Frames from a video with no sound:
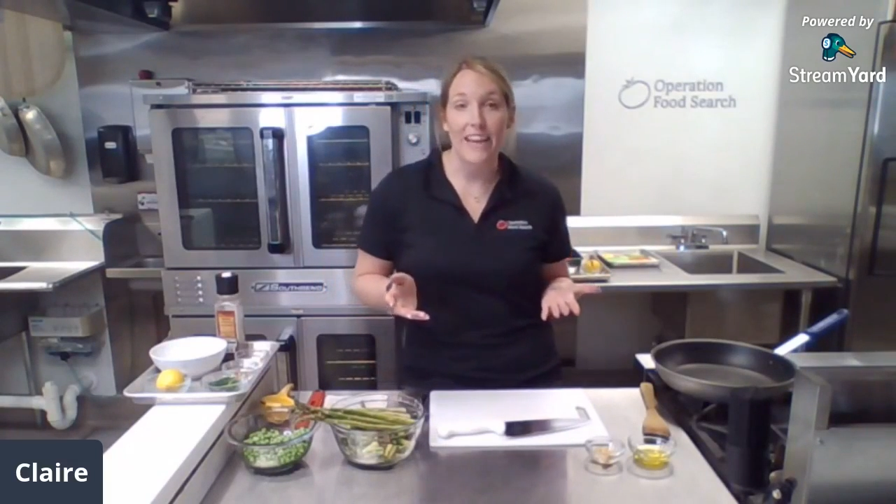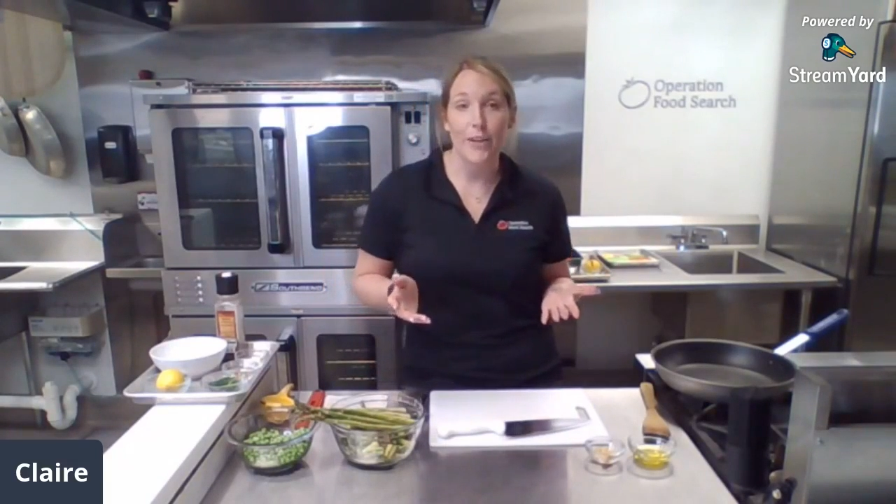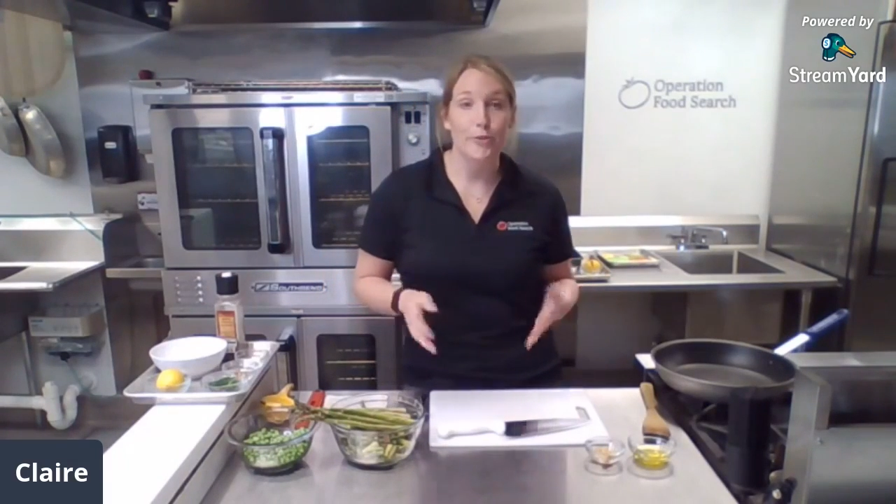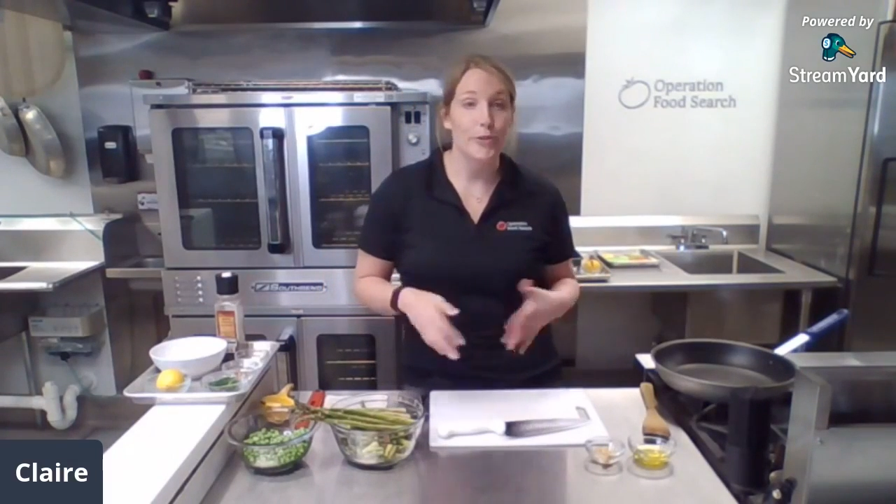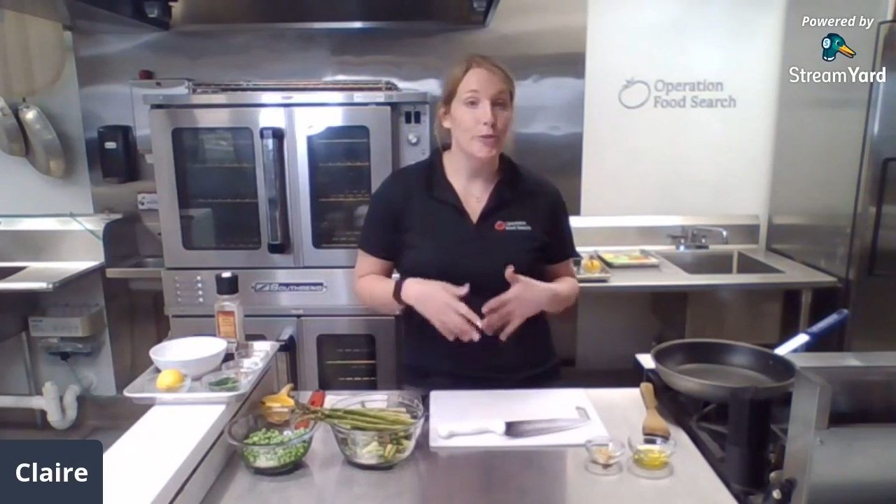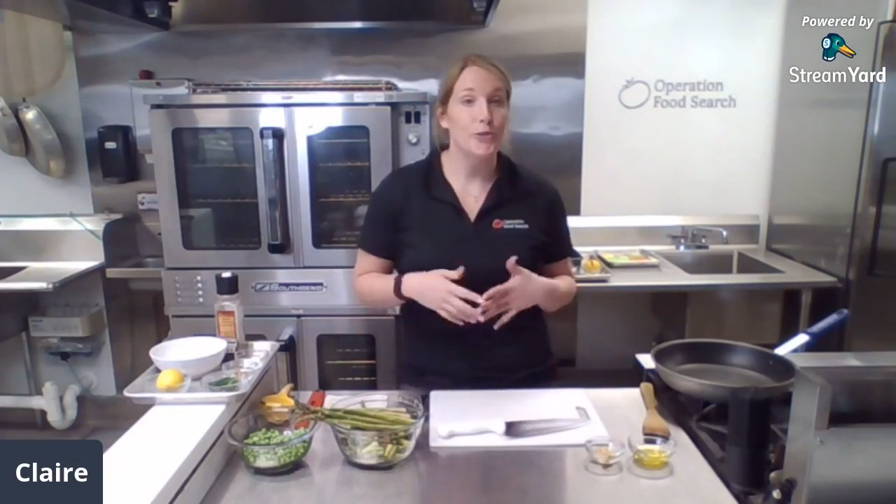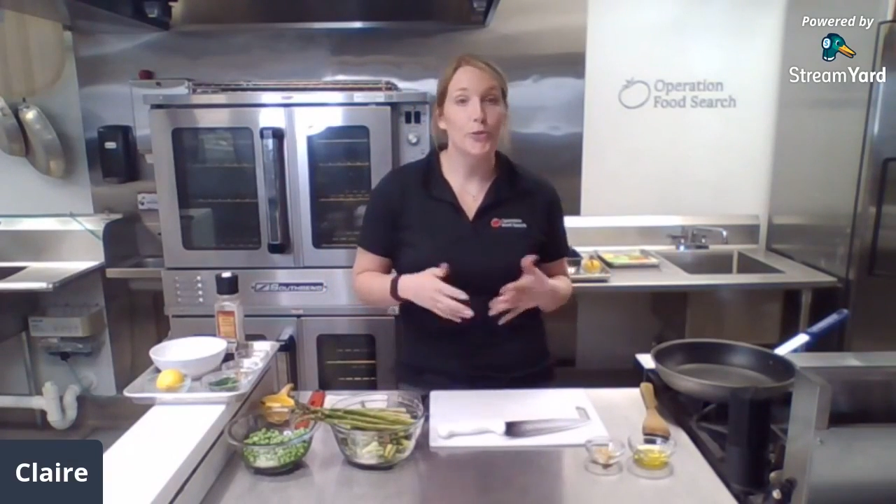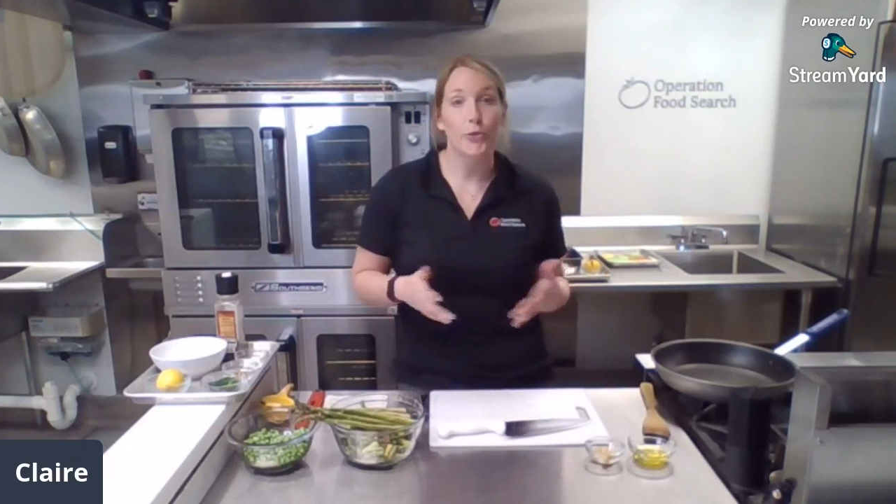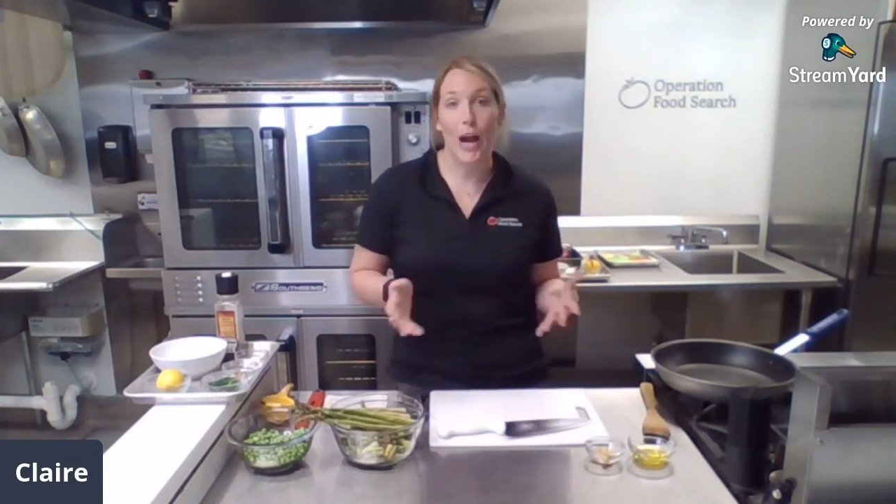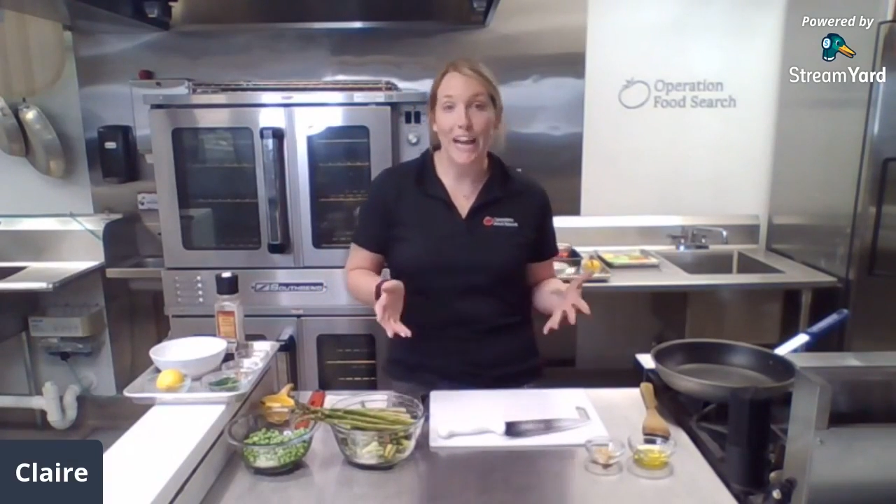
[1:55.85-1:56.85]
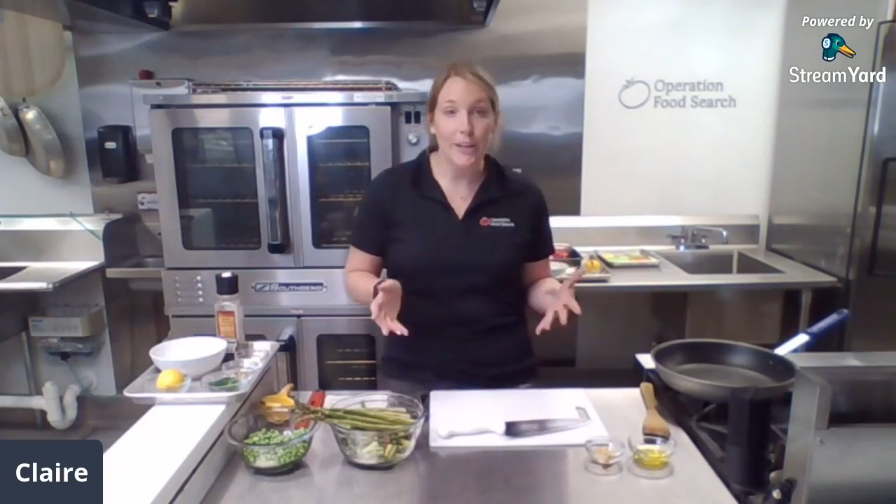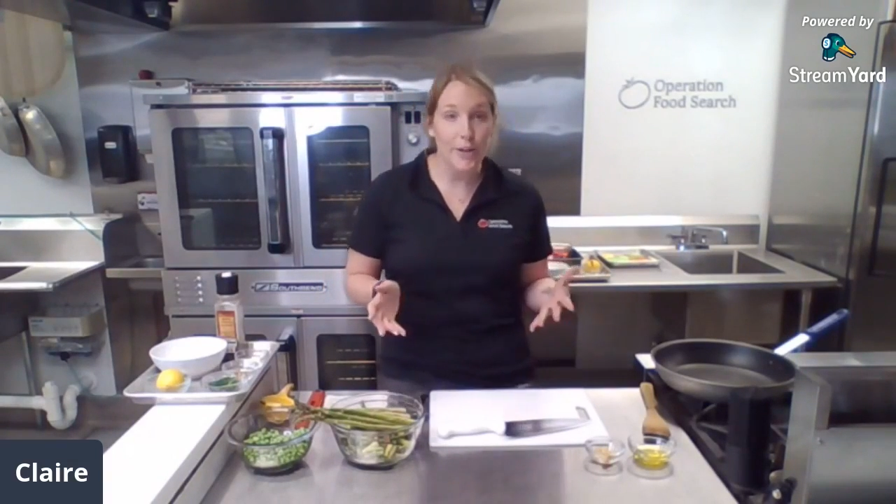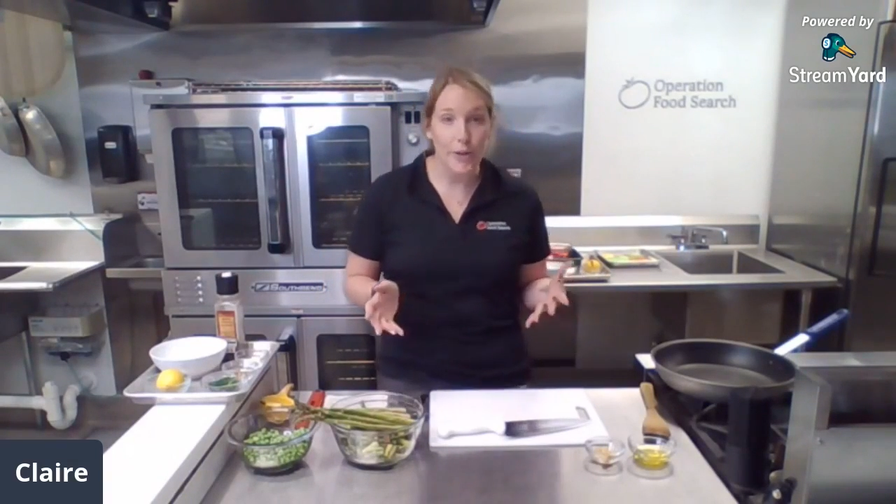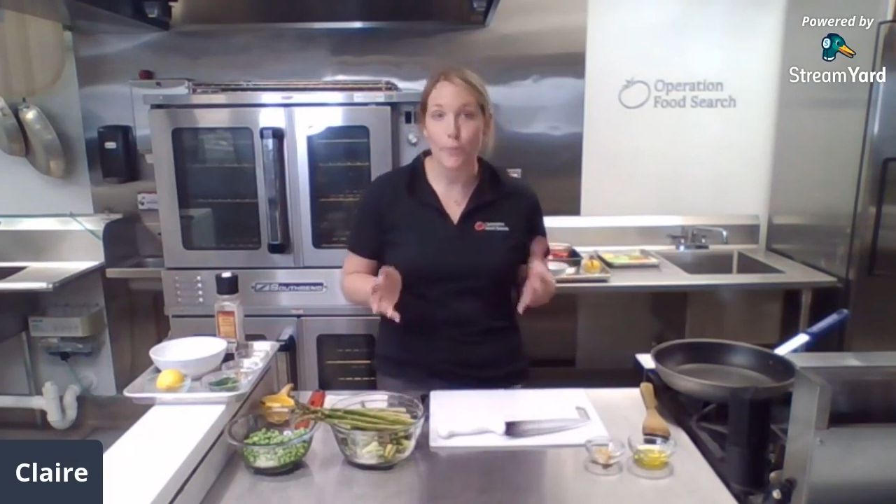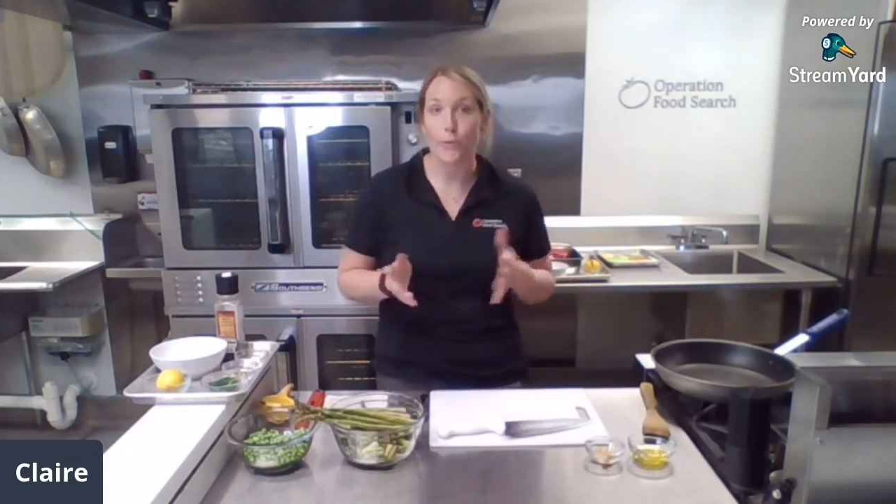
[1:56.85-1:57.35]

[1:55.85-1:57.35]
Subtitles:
you to try new